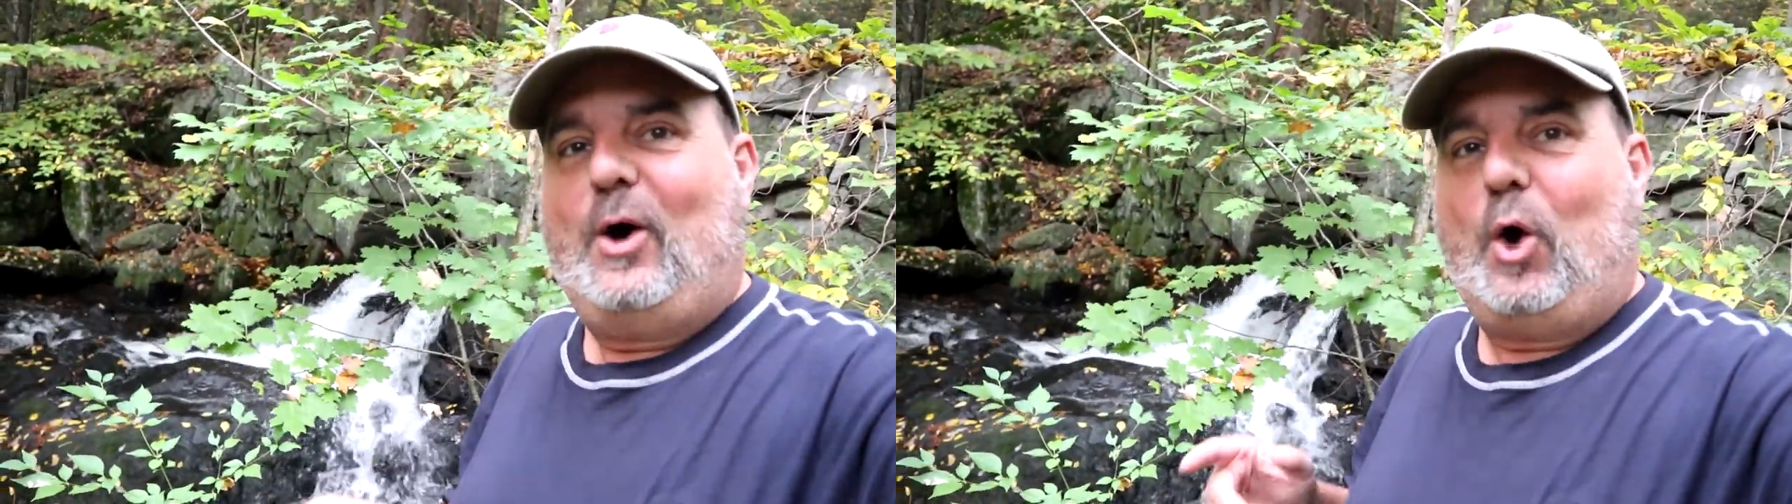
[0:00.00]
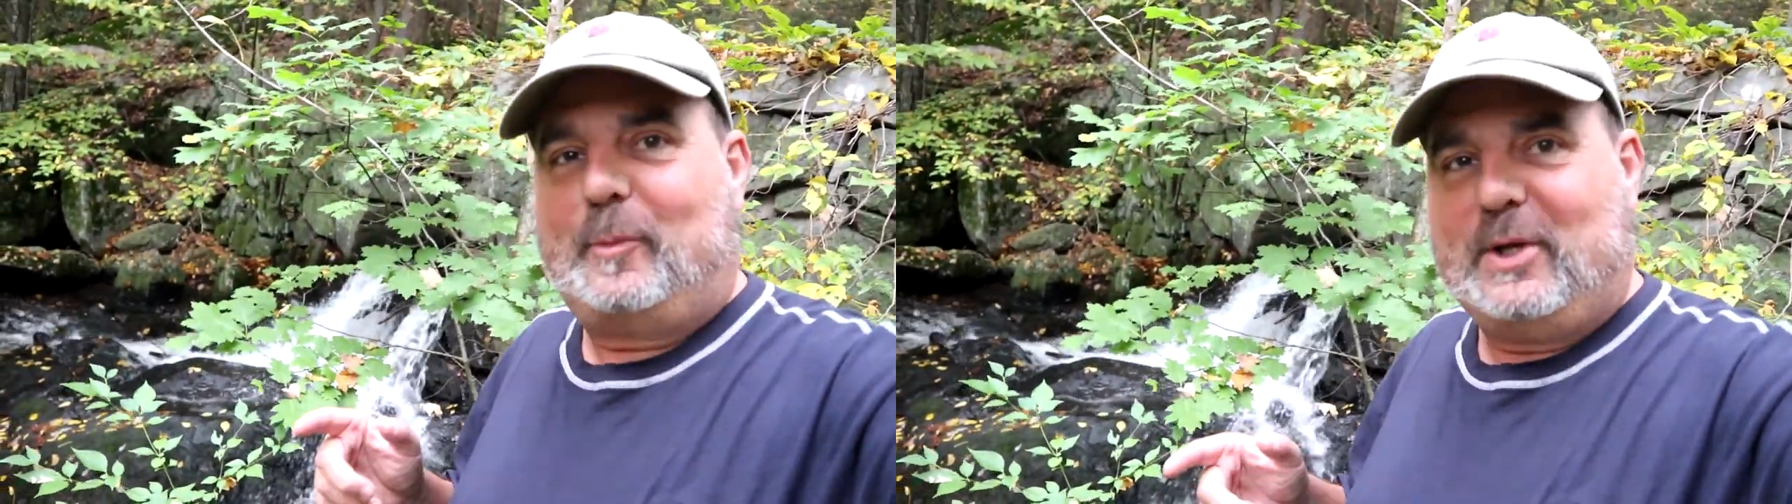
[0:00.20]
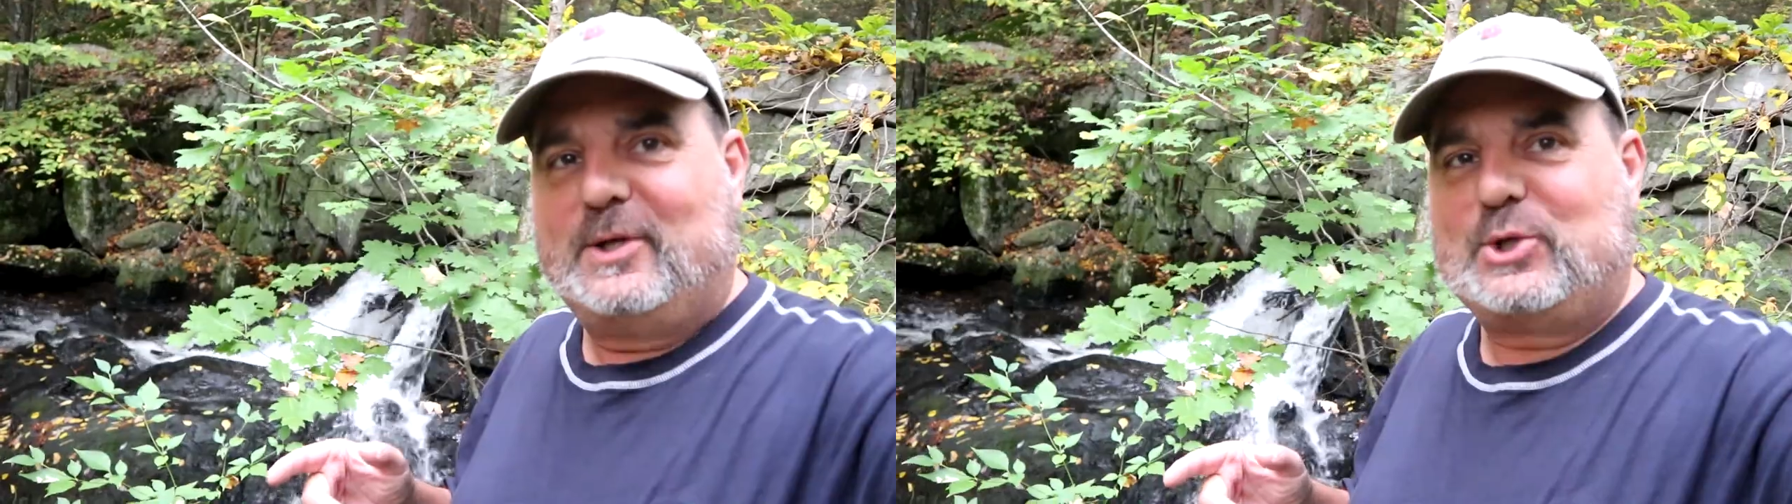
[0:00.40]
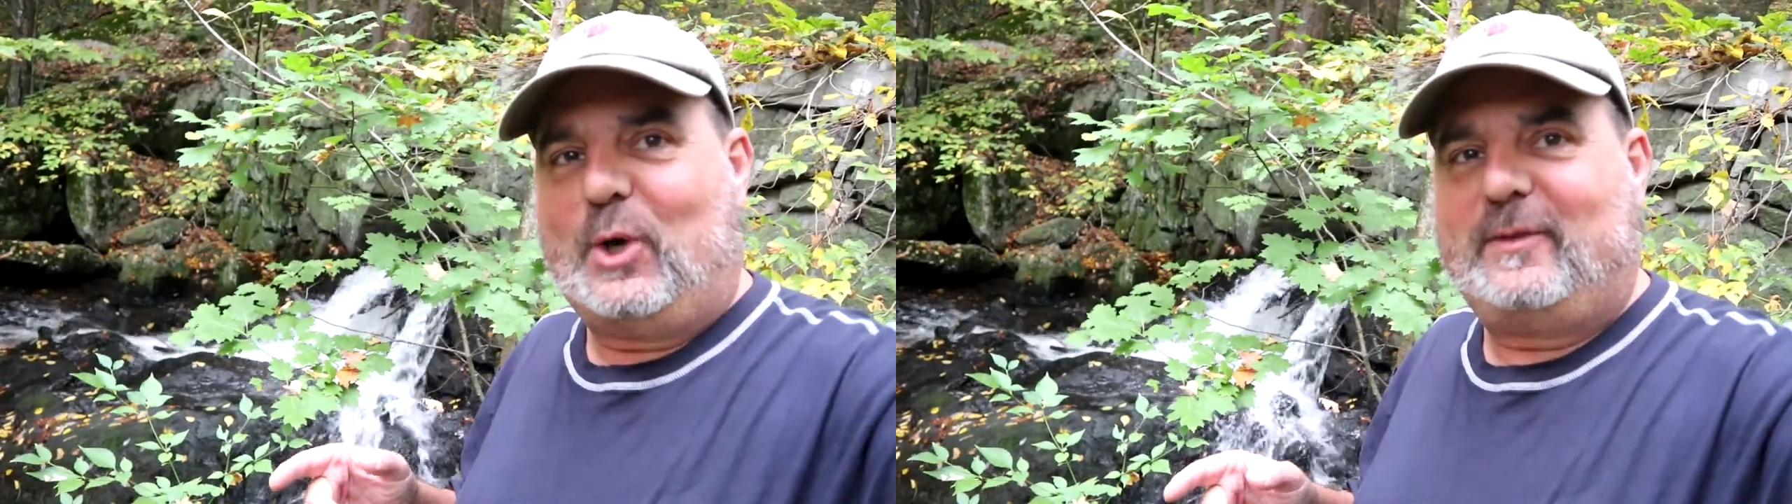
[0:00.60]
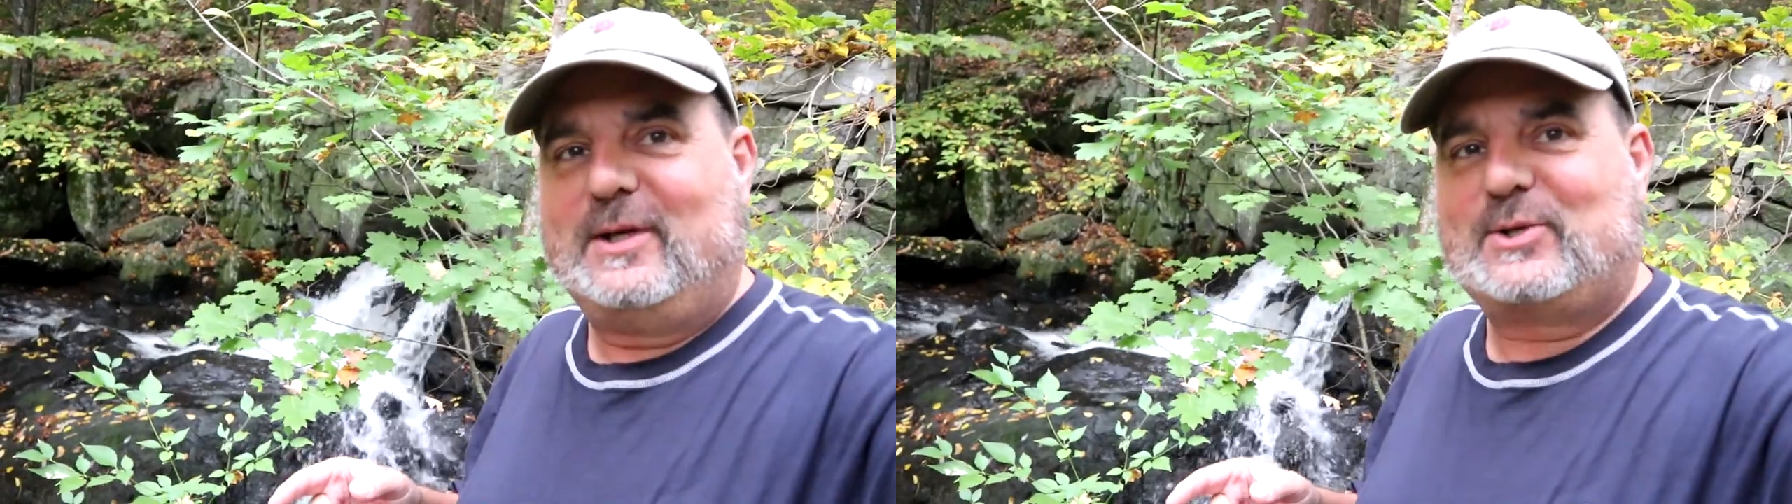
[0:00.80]
Hope you
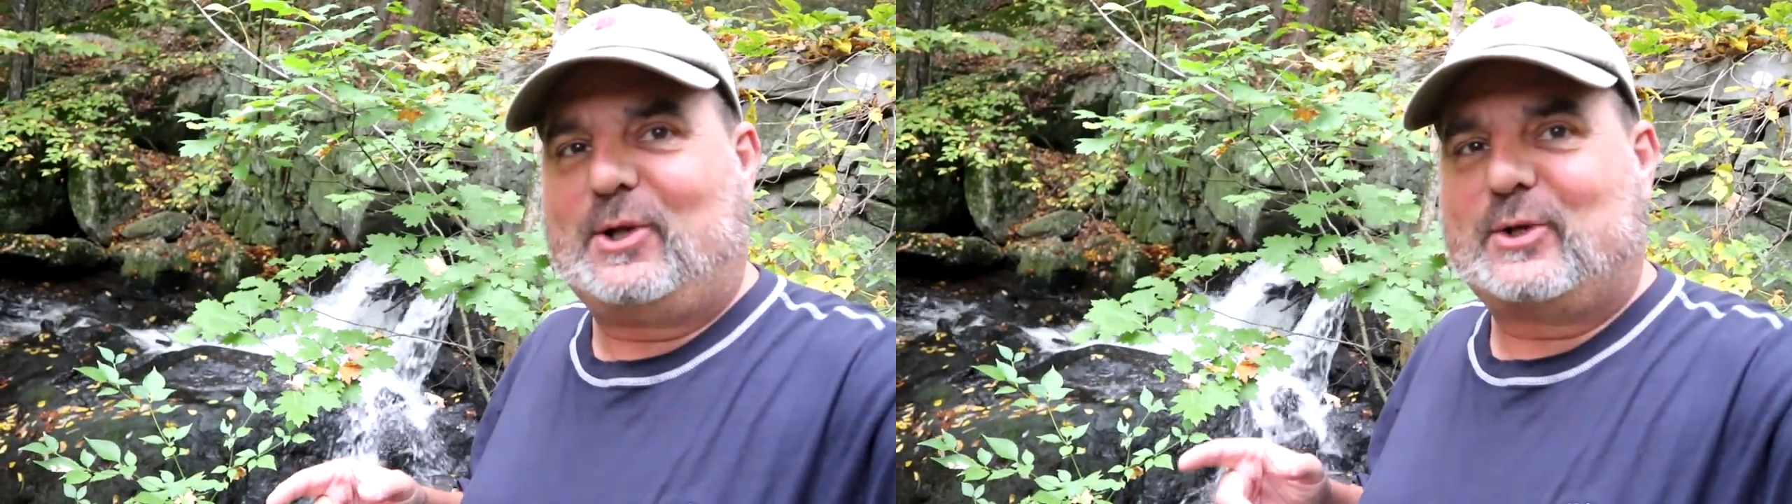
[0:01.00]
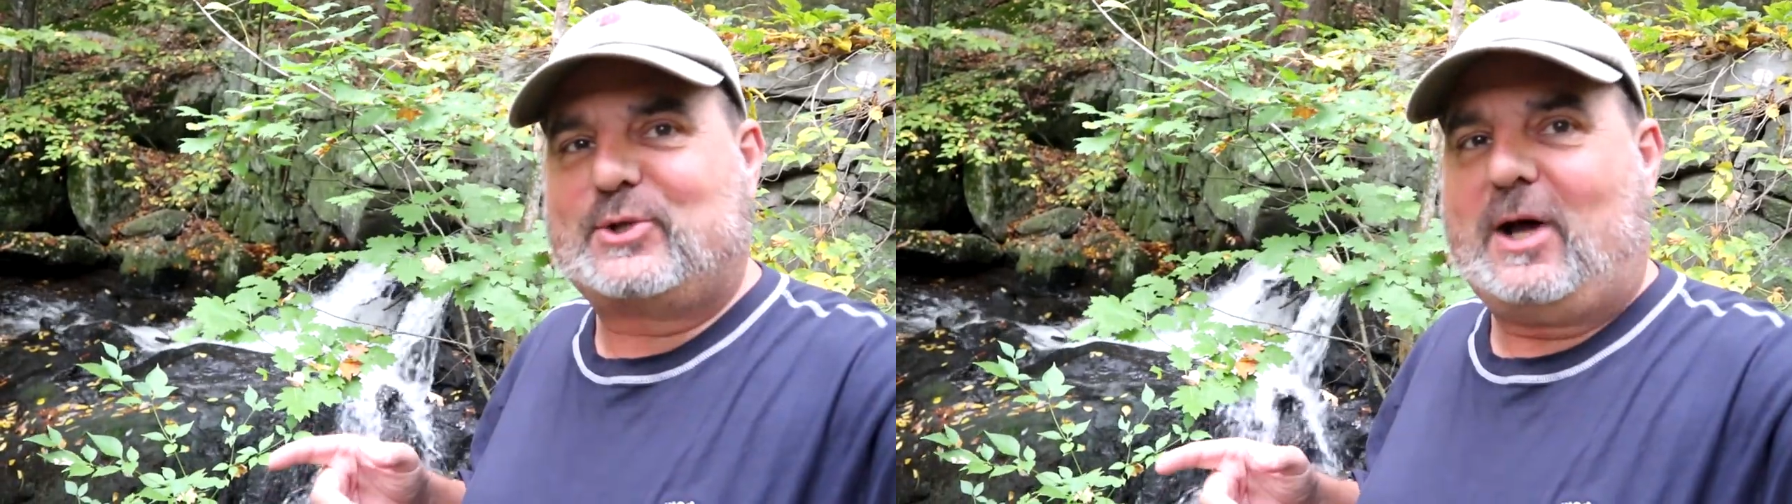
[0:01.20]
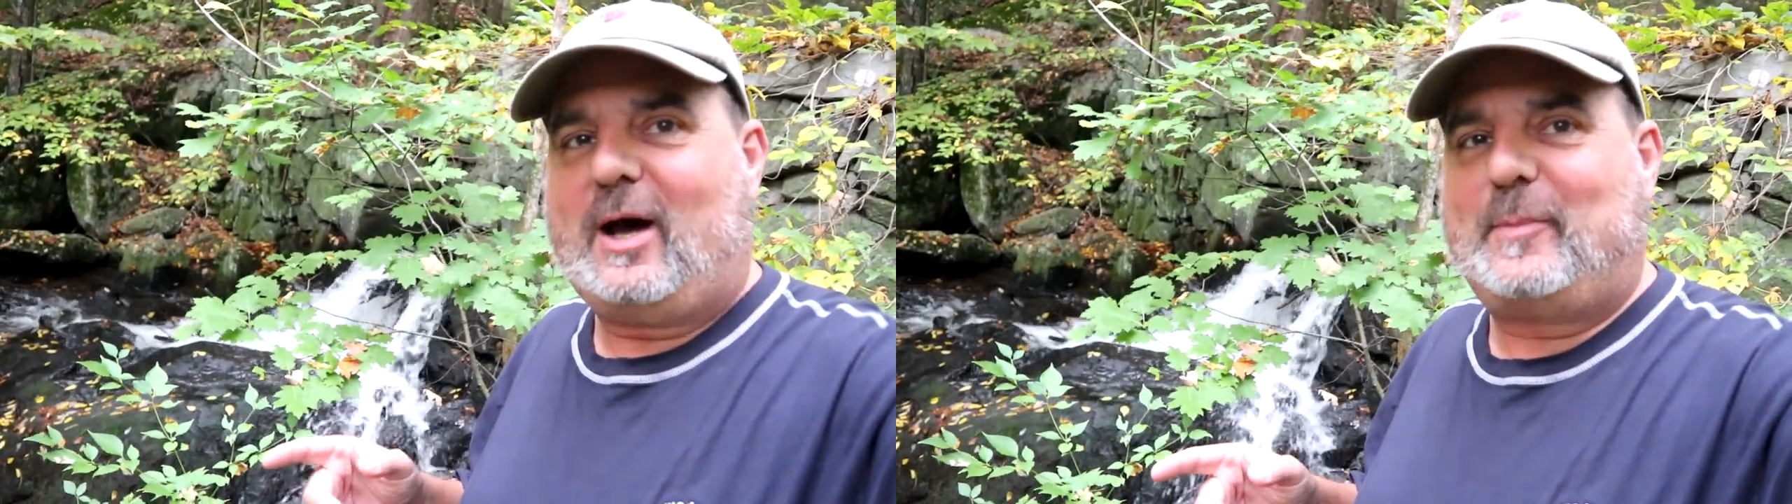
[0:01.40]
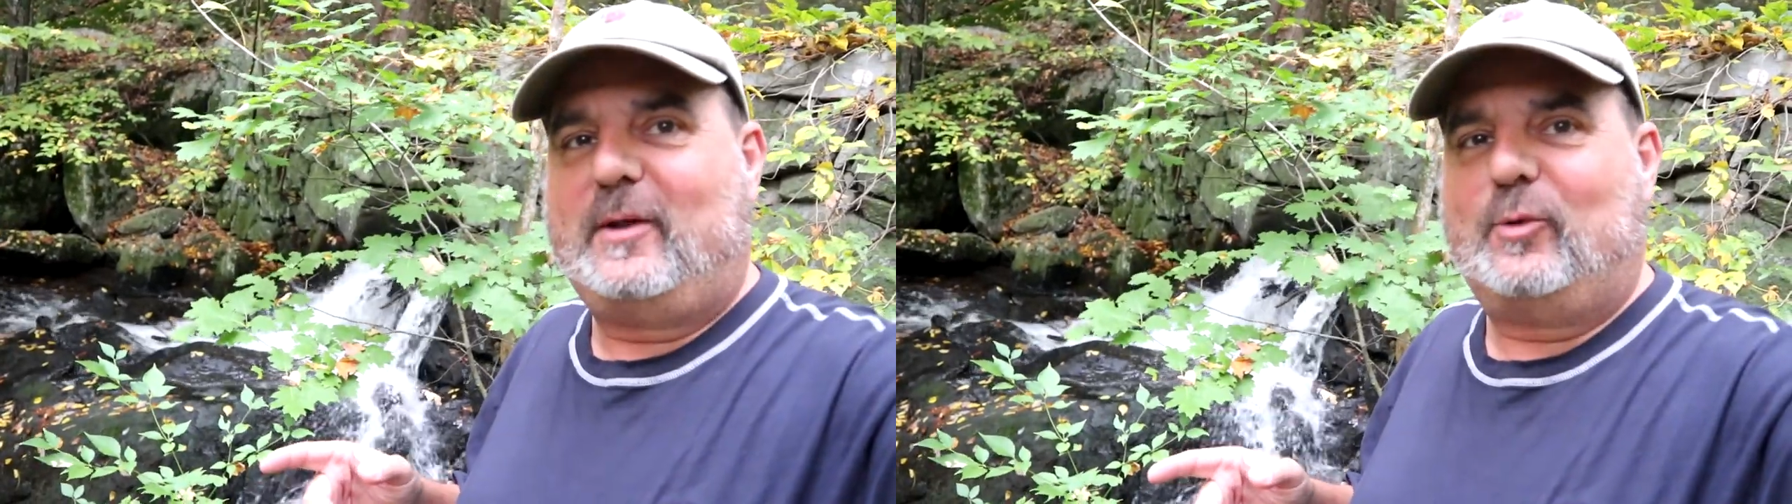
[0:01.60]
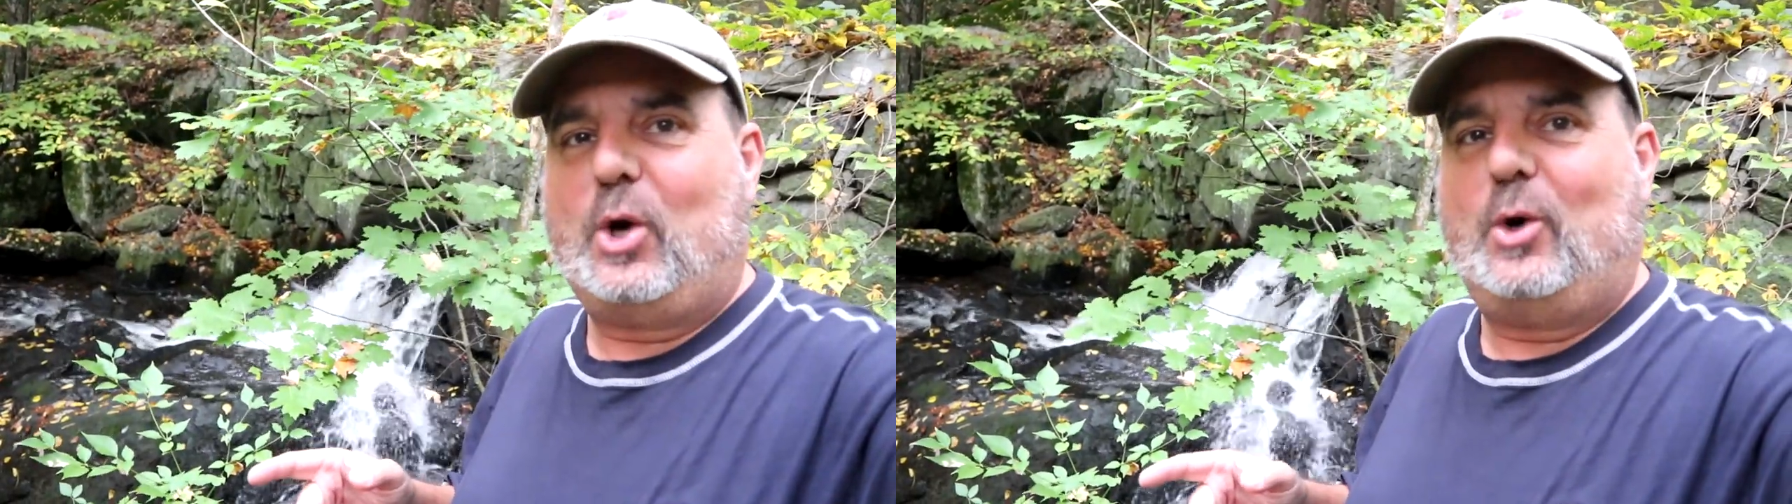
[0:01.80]
enjoyed this little stop
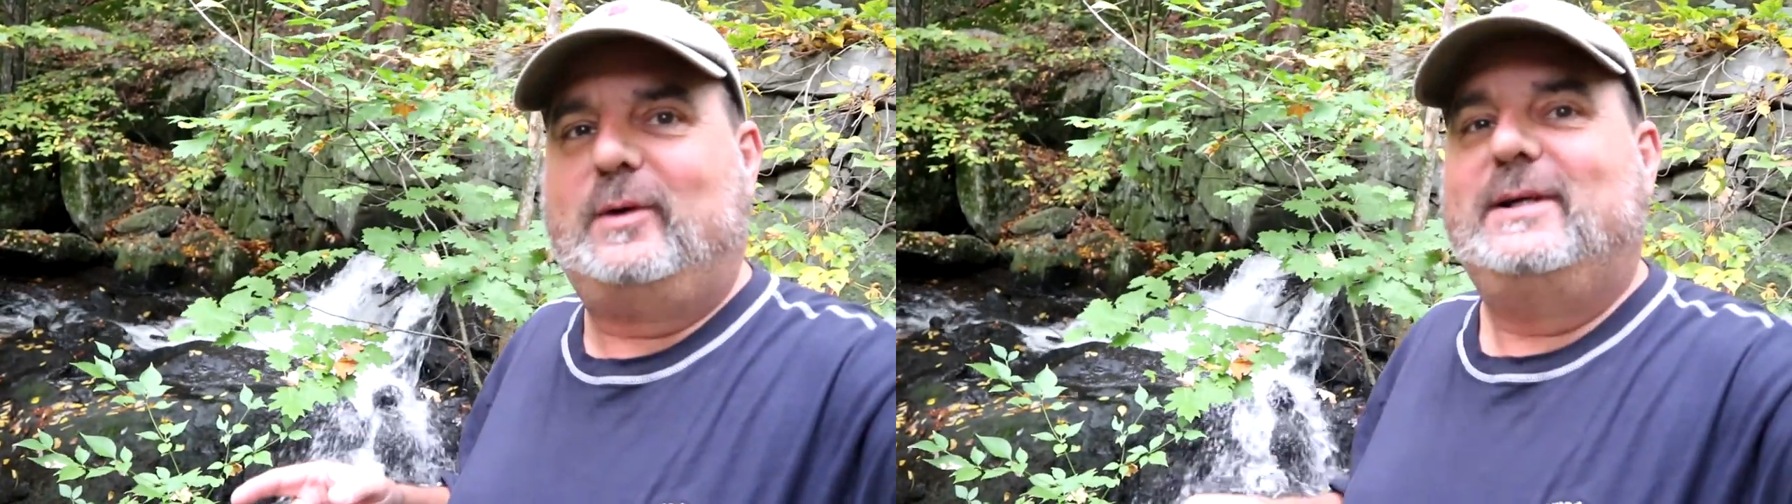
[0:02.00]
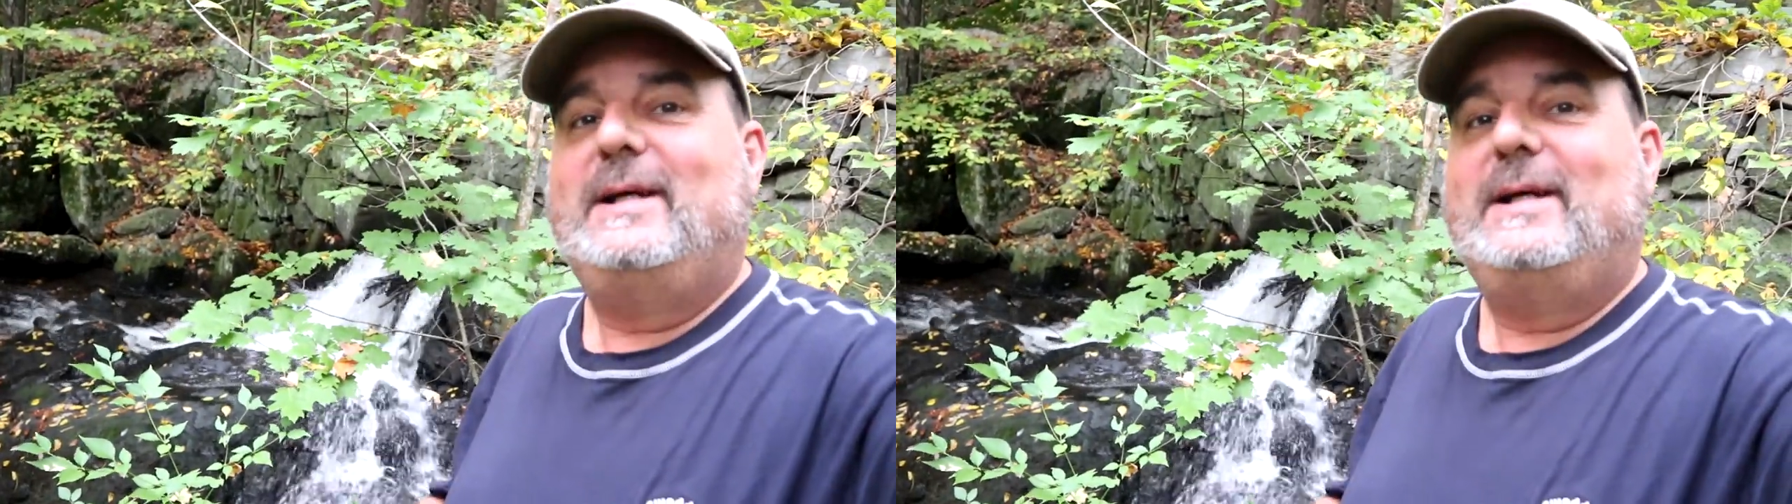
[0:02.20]
on the road,